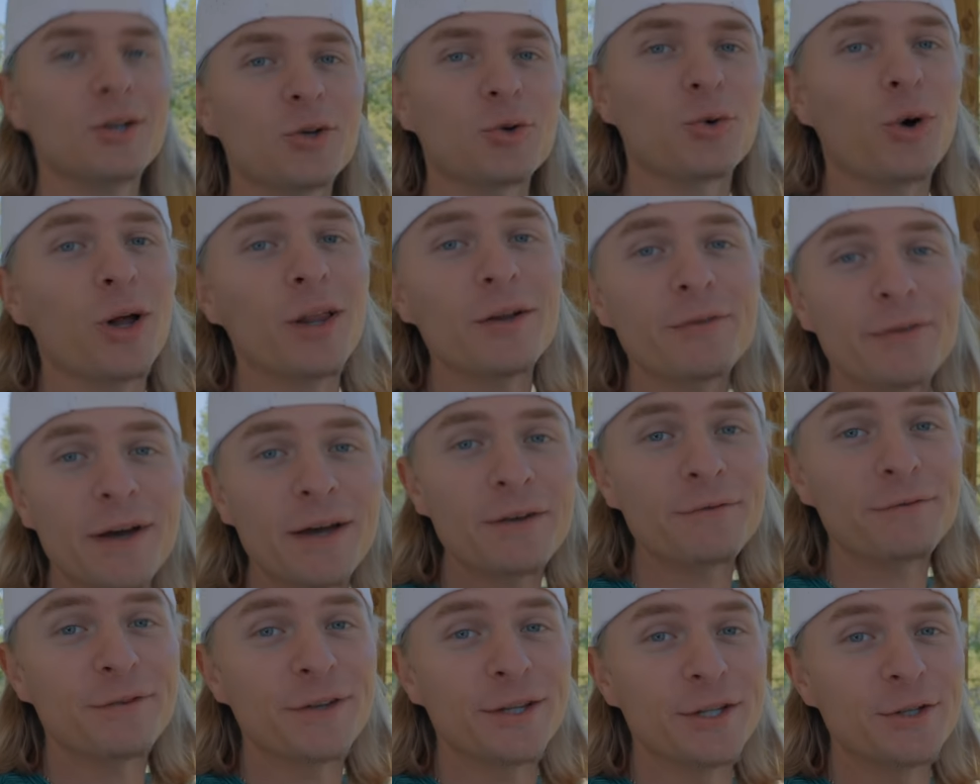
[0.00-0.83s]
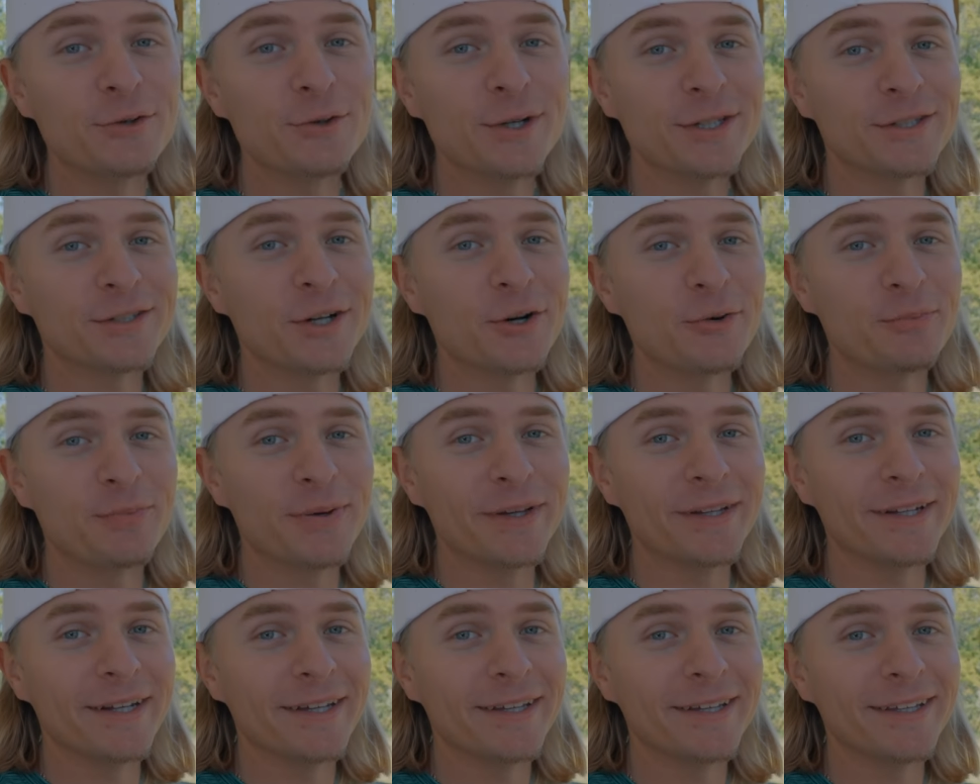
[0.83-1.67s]
Qualifying for the US
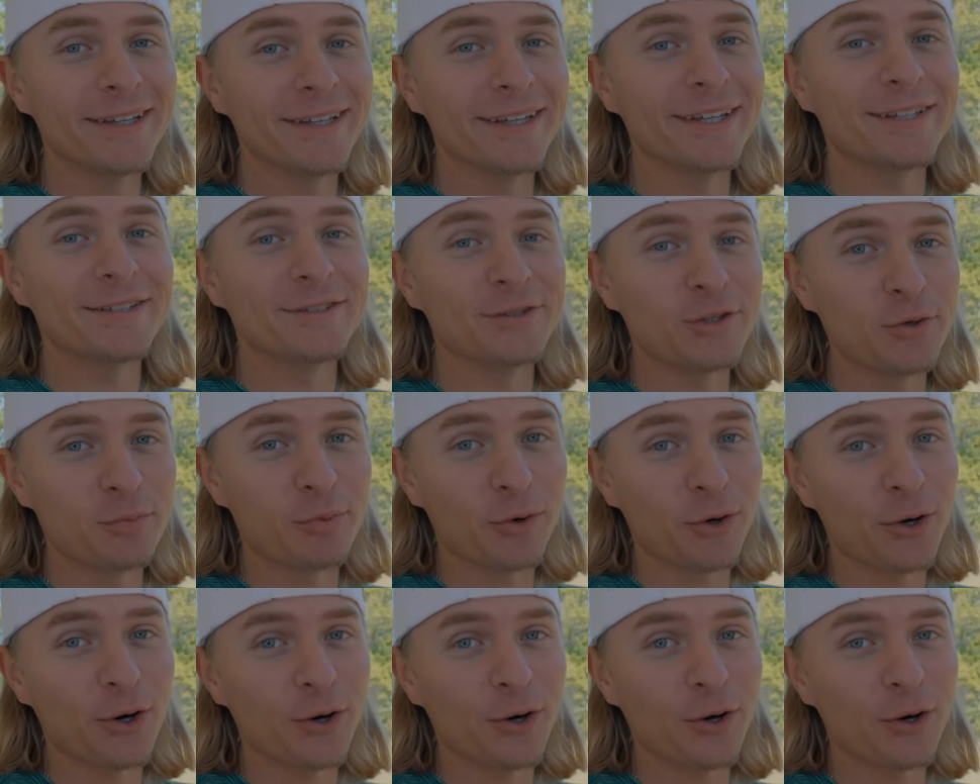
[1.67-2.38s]
Open is super